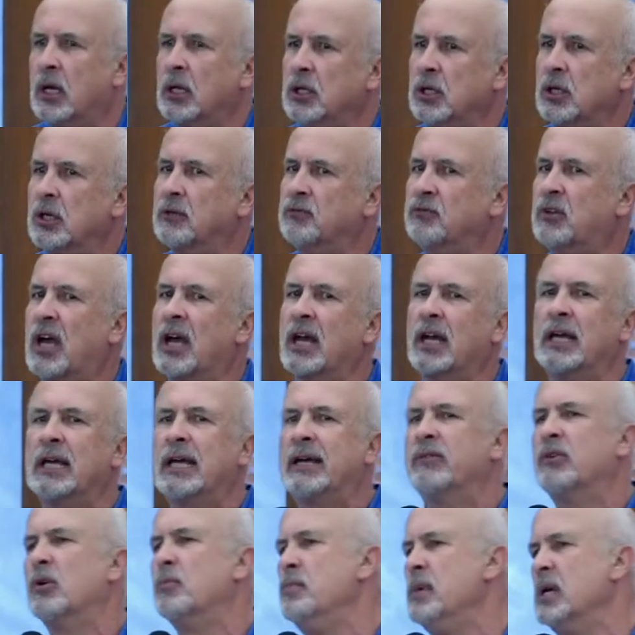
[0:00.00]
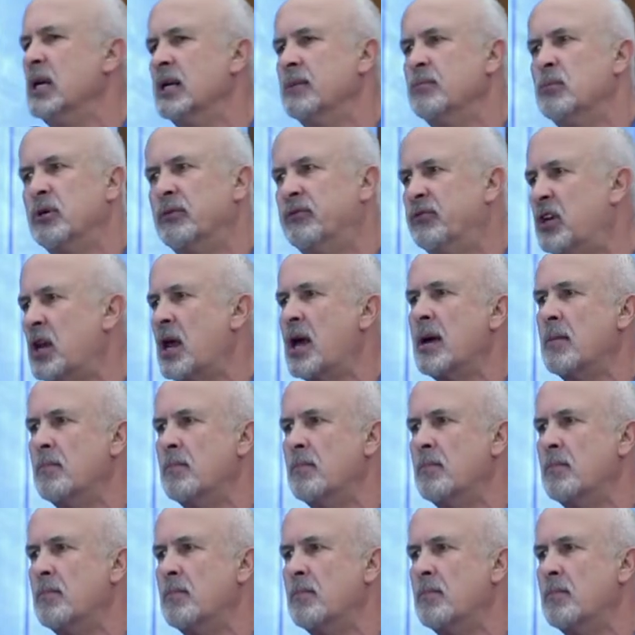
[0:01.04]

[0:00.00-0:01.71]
you've got to have a minimum, of,